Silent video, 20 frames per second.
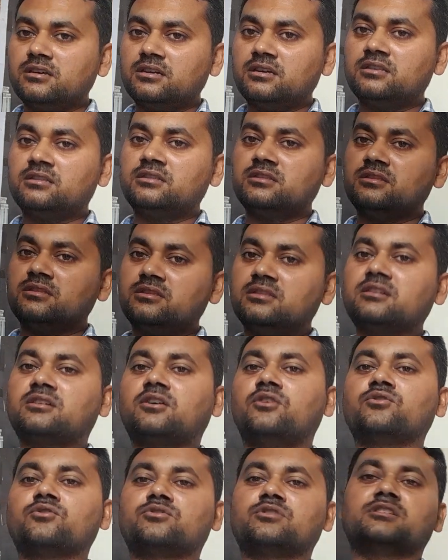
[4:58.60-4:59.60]
in the
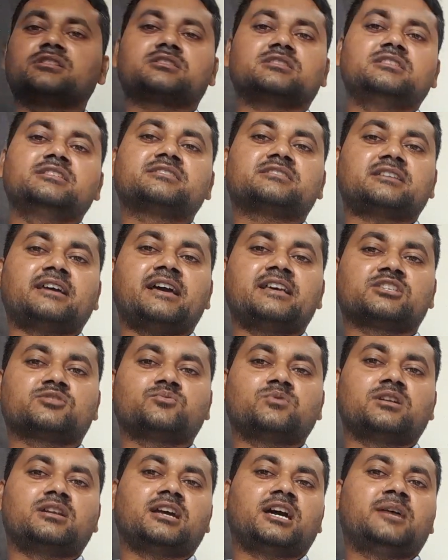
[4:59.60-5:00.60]
concurrent list as
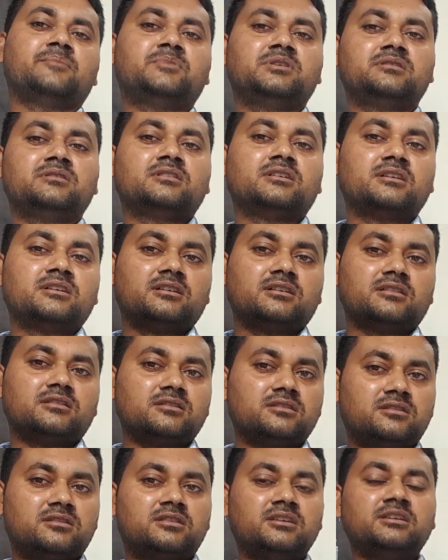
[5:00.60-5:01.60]
well. I mean,
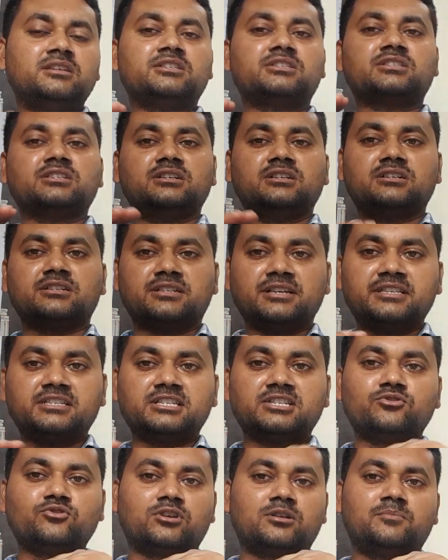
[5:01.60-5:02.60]
these
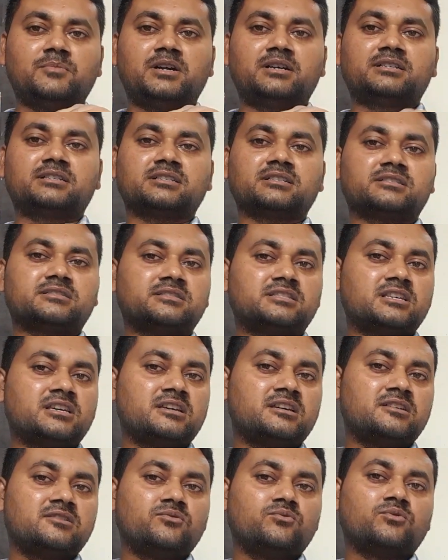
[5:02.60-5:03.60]
residual matters,
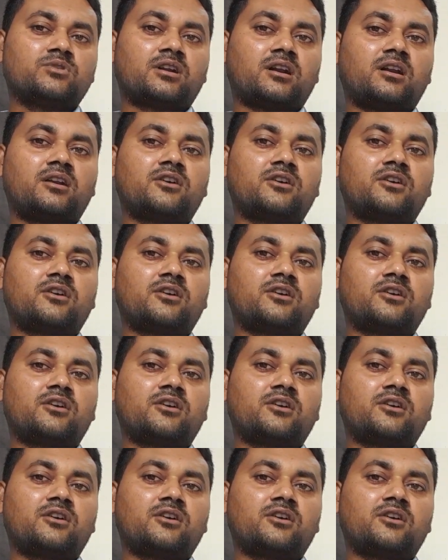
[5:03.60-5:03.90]
they were